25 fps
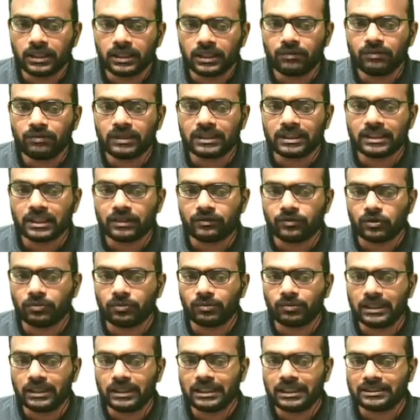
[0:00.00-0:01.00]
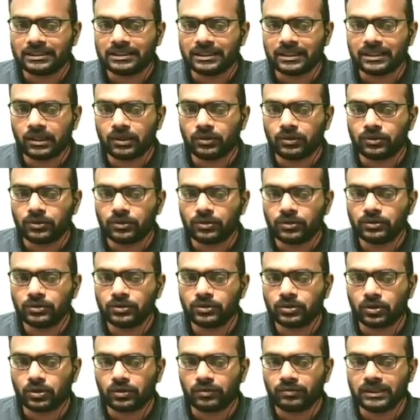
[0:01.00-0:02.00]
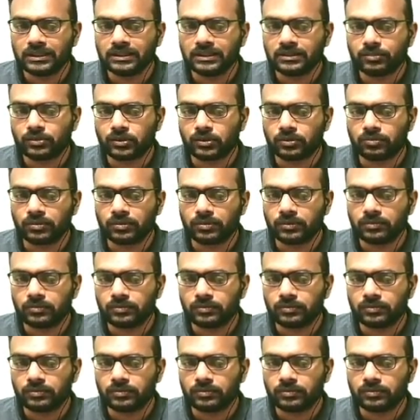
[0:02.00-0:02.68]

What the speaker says: Given that formula, let us see how to solve this problem.